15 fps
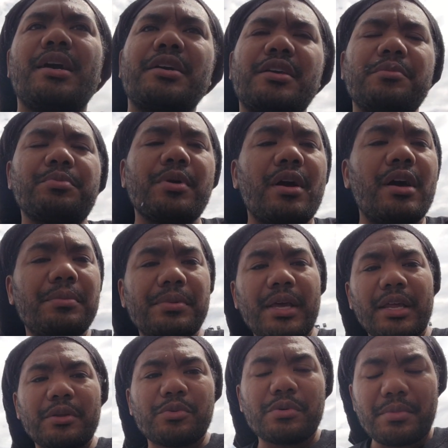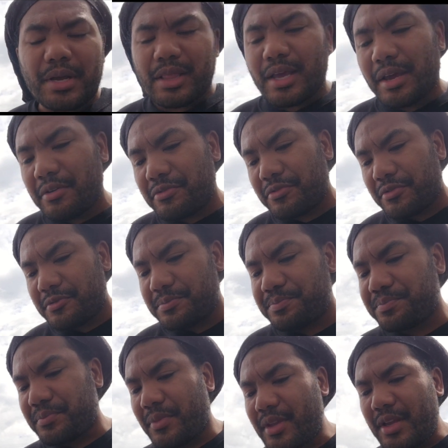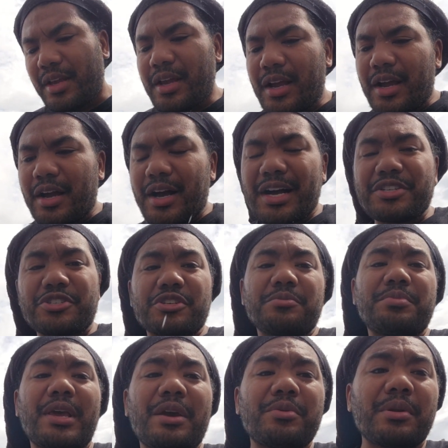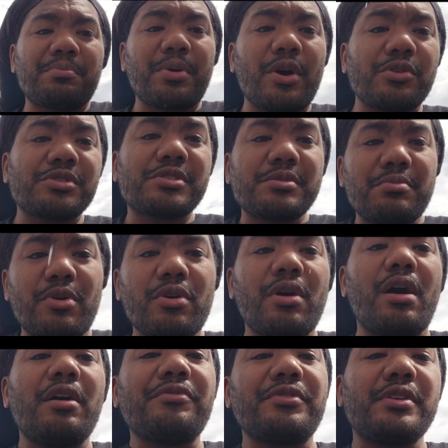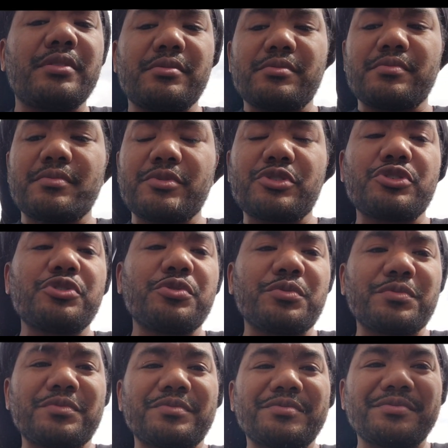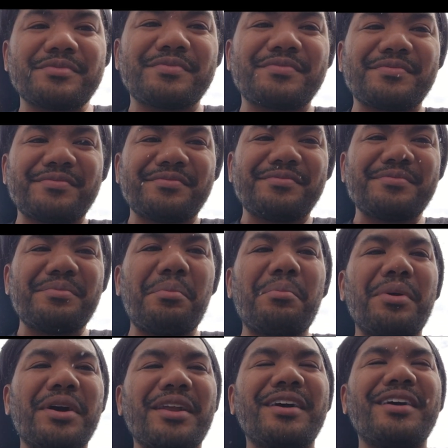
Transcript: keep y'all updated with my life. I should be able to post more often soon. But,